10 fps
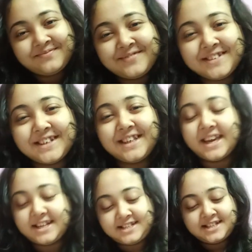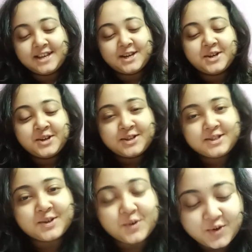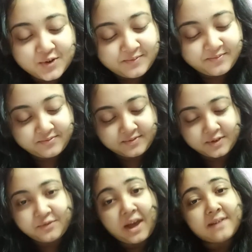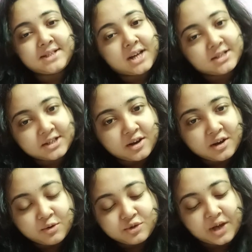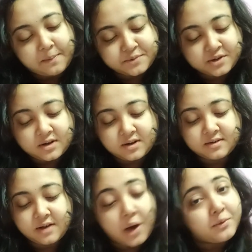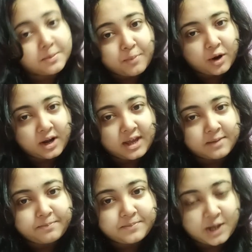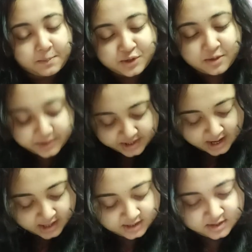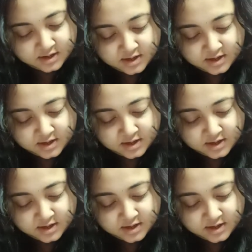Yes. So we have started a new chapter, our body, chapter number 9.